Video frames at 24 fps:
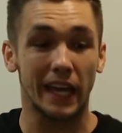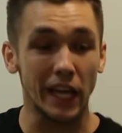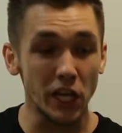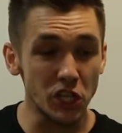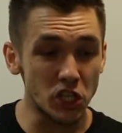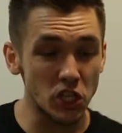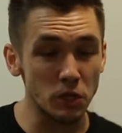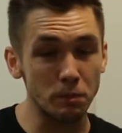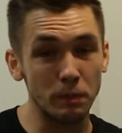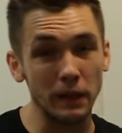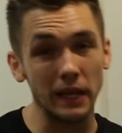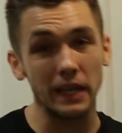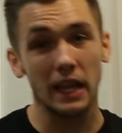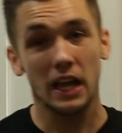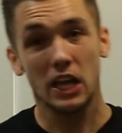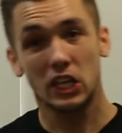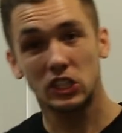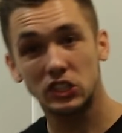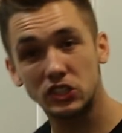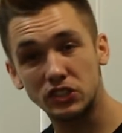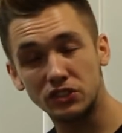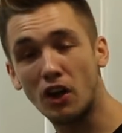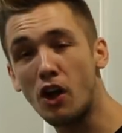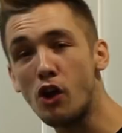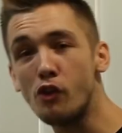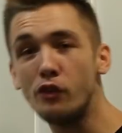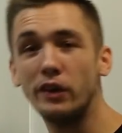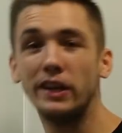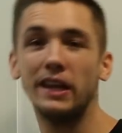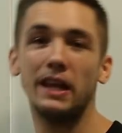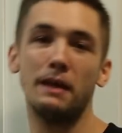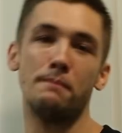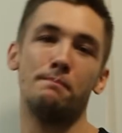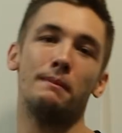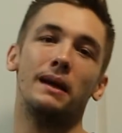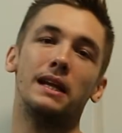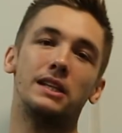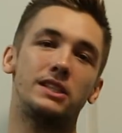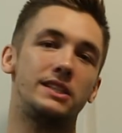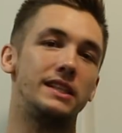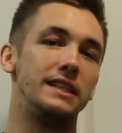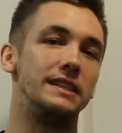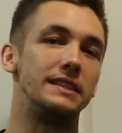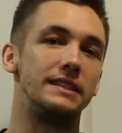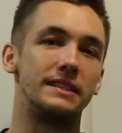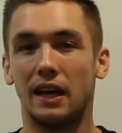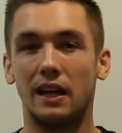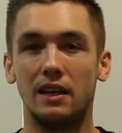He should be starring in matches.